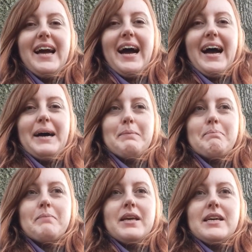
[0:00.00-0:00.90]

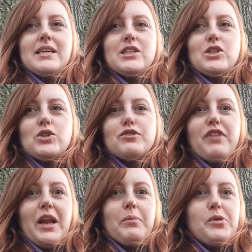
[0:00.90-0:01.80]
to
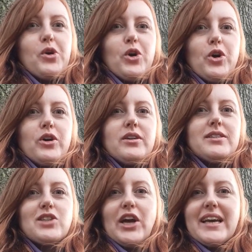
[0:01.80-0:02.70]
develop your
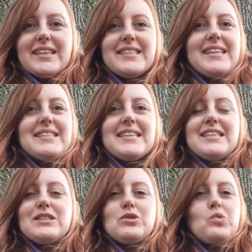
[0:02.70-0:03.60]
psychic
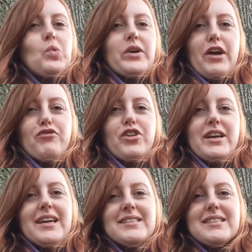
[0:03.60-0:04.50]
senses, whatever it
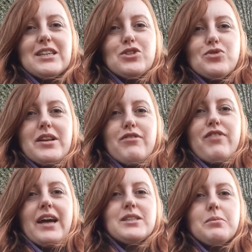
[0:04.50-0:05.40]
is. It's really
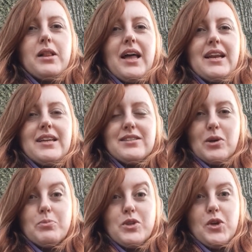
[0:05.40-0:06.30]
flexible, and it's
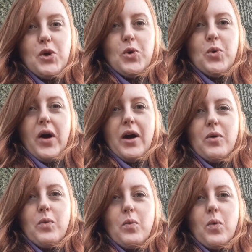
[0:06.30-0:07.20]
up to you
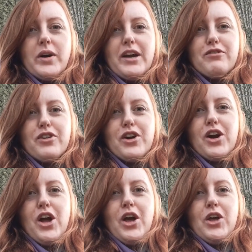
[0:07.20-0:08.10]
and whatever
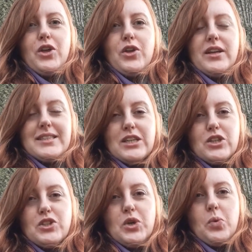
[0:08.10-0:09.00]

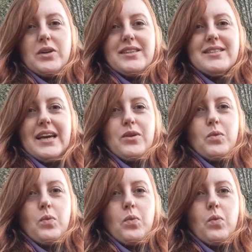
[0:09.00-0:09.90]
intentions you want to set
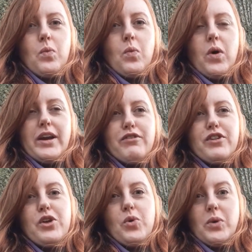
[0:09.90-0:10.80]
and whatever
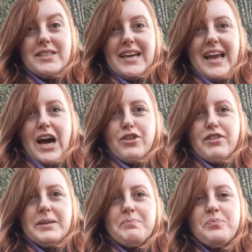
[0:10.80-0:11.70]
you want to get out of
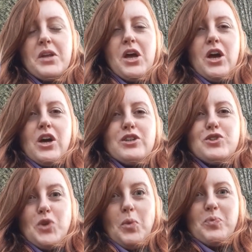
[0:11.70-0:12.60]
it.
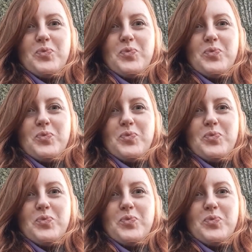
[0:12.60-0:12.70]
So